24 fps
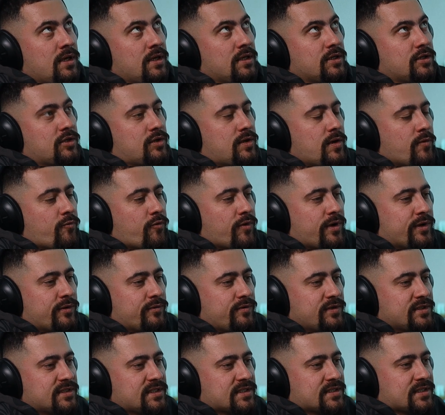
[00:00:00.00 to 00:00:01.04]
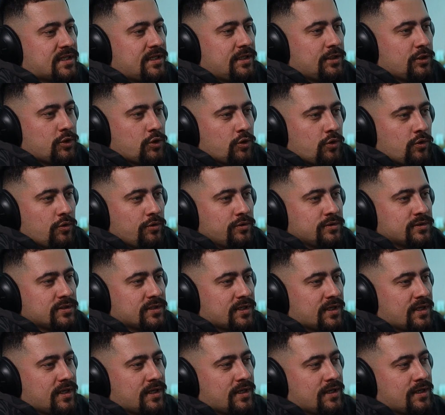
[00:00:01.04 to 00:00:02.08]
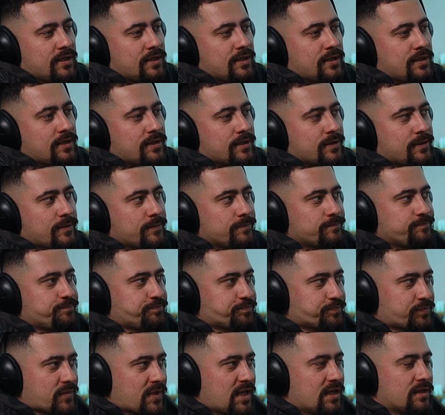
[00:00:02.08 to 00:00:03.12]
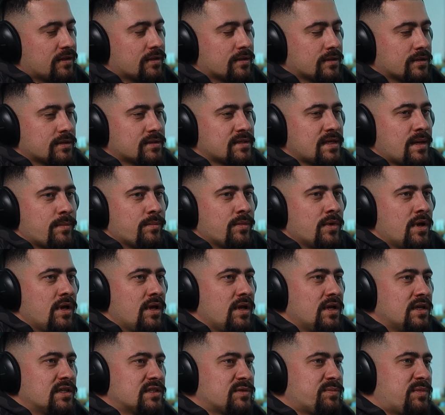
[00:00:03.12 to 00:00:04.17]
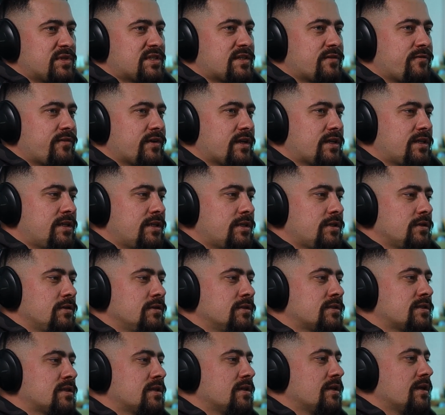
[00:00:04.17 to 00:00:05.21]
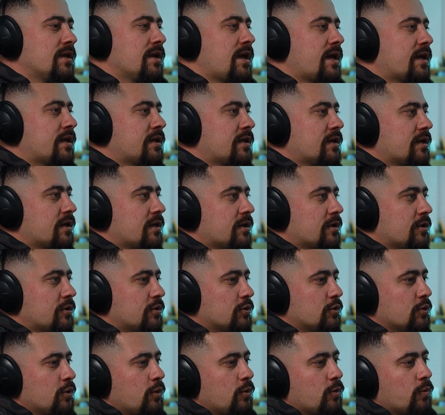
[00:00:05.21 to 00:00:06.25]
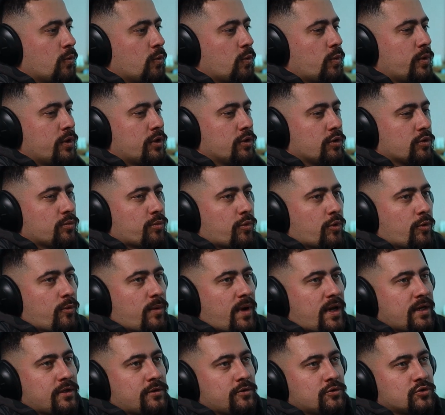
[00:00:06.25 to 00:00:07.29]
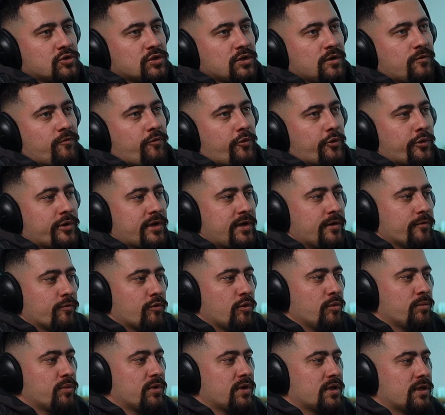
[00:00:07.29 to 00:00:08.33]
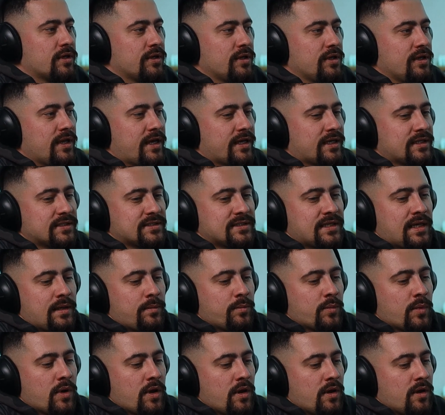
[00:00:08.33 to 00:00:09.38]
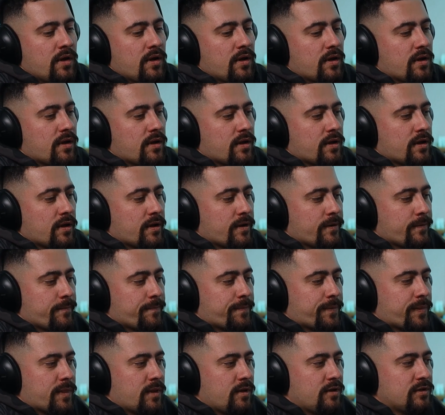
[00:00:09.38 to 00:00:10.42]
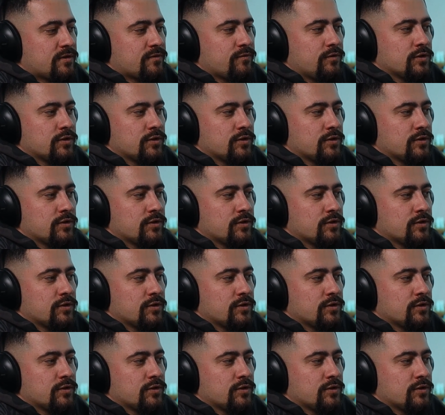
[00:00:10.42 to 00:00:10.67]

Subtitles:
different with the skin tones and some specific details, like you know, we not provide usually for Europe. Like the same, it was